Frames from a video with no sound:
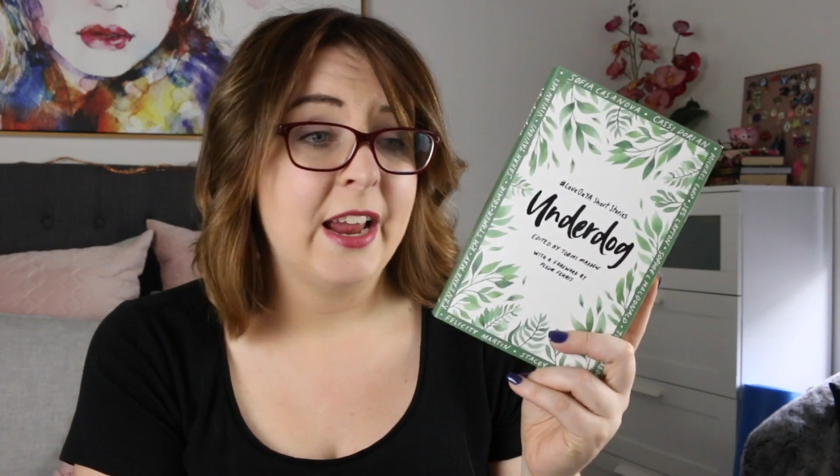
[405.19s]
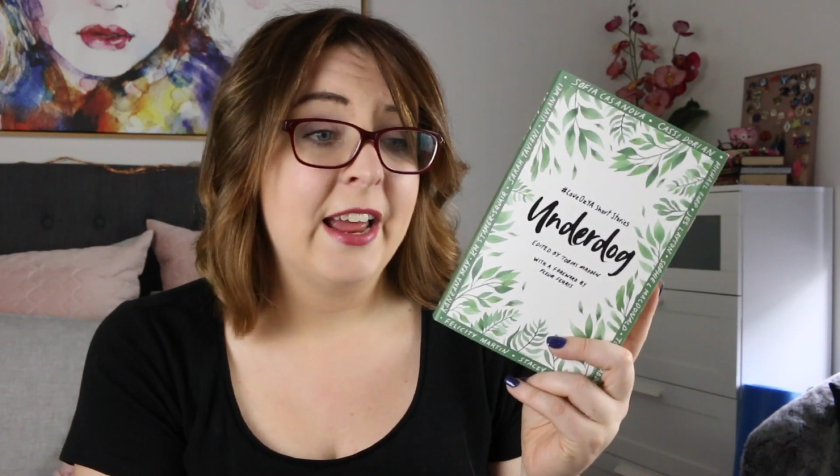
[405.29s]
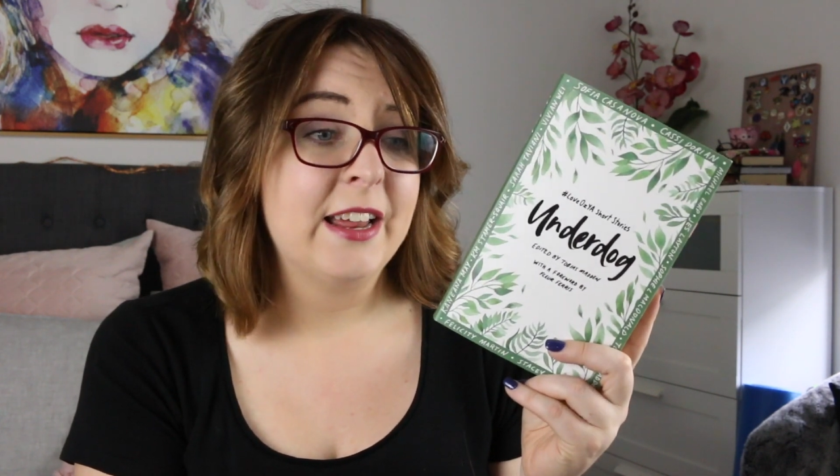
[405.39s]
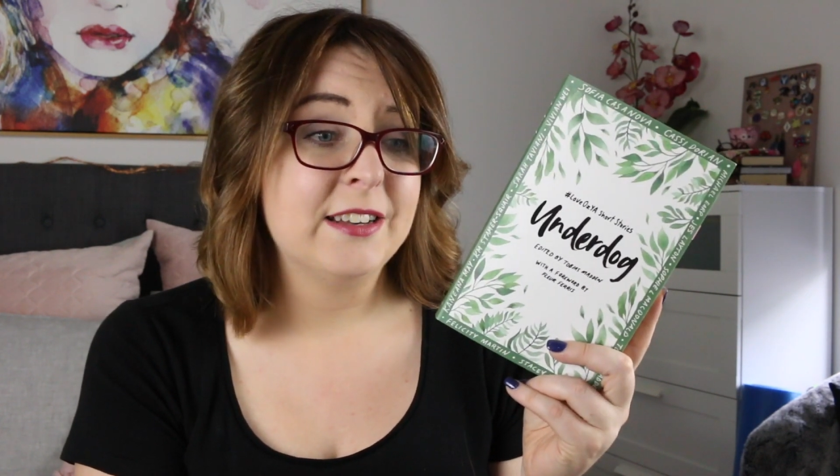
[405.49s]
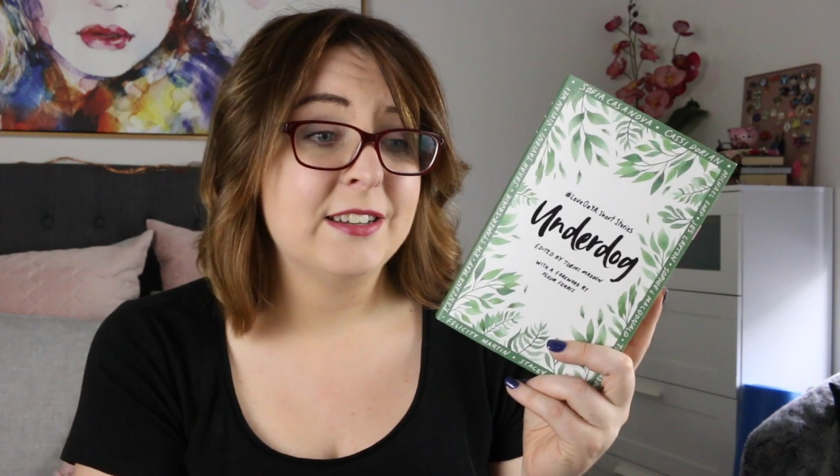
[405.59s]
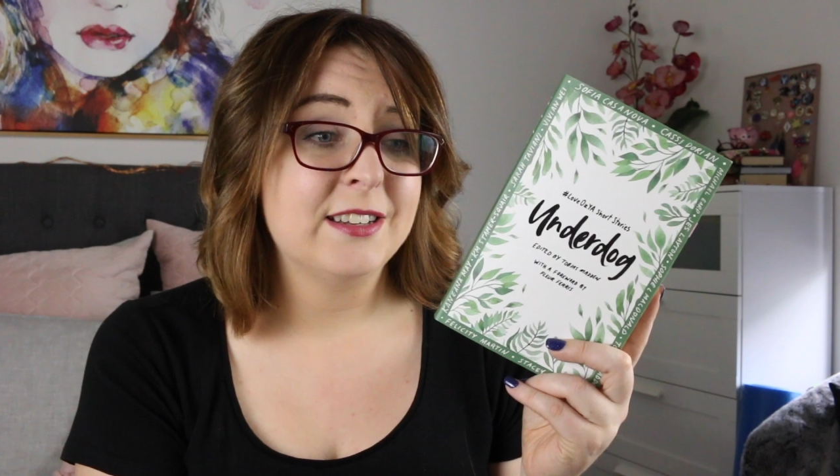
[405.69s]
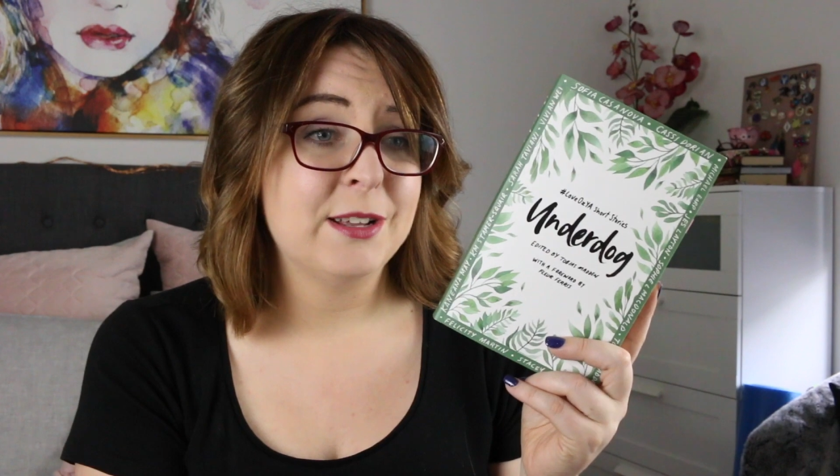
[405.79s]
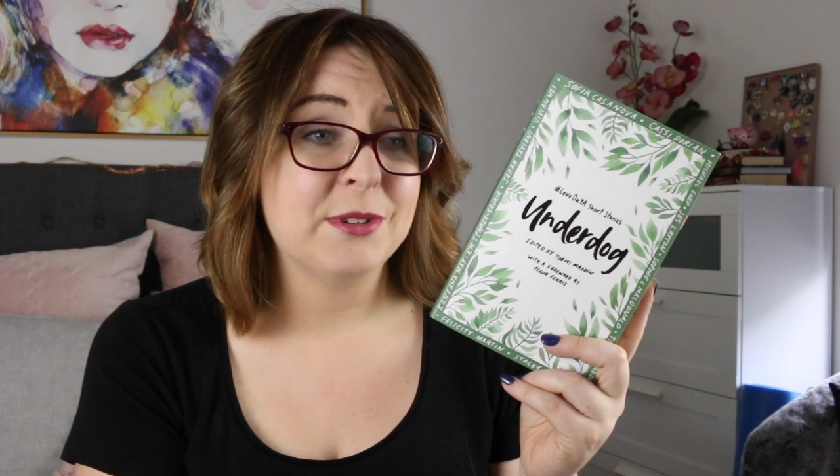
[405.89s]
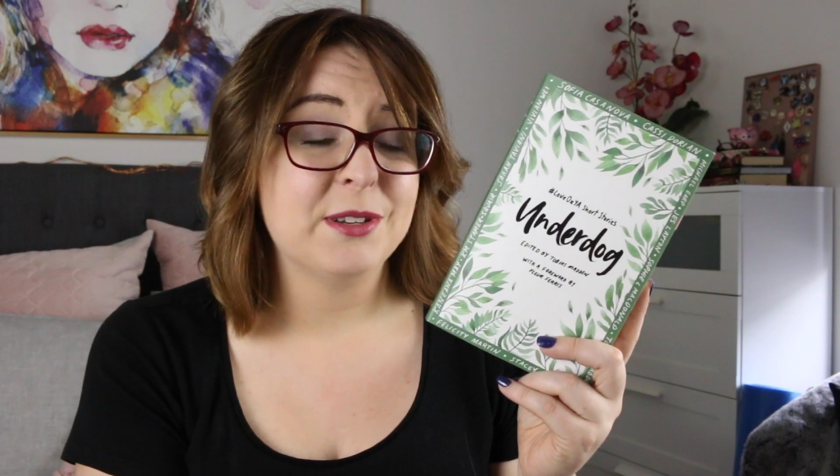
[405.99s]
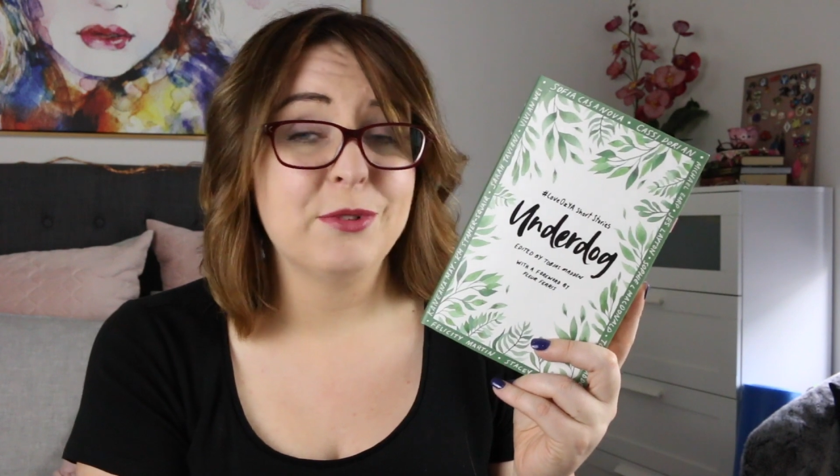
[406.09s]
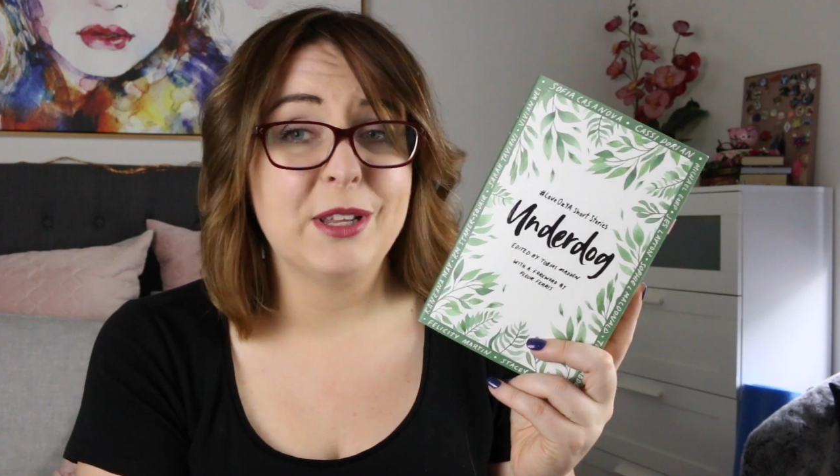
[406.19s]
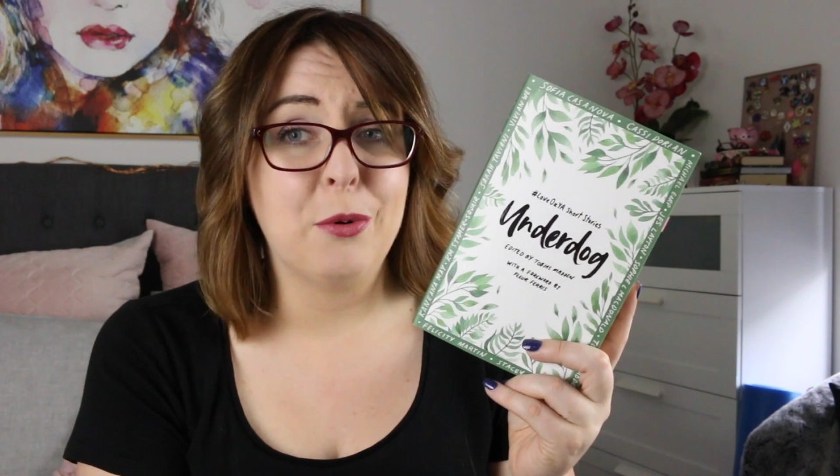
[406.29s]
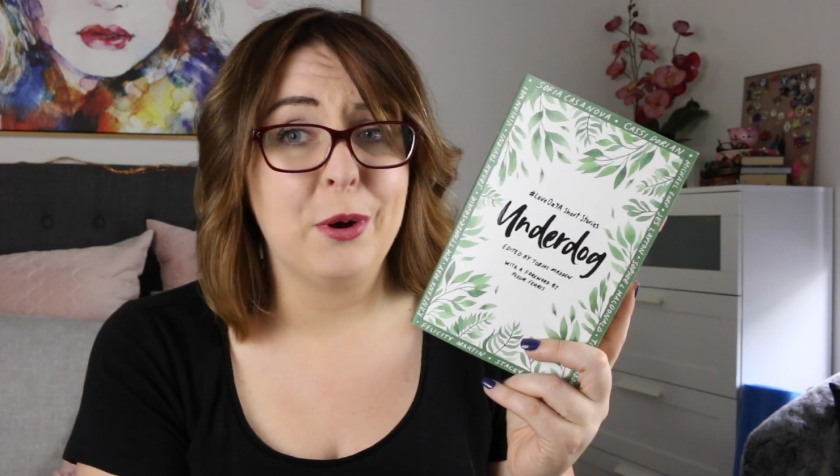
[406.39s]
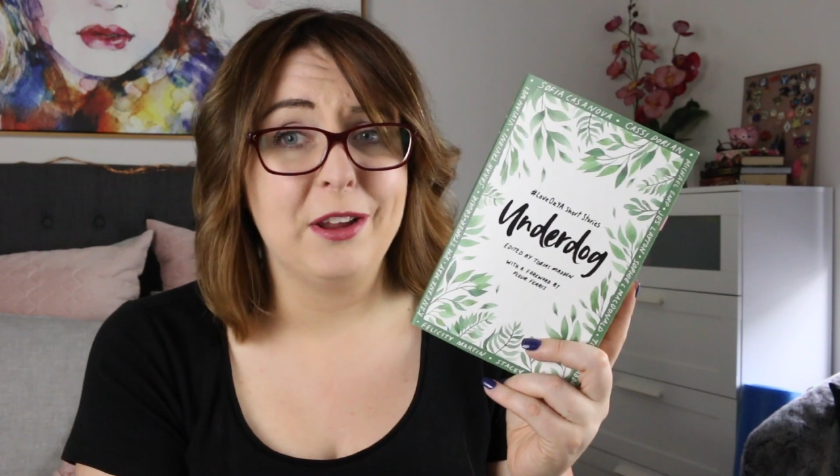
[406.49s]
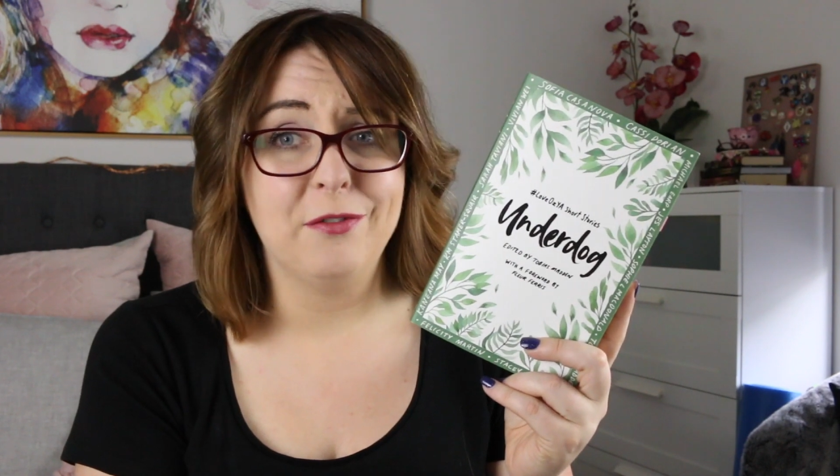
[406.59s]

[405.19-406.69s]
and there were some really quirky,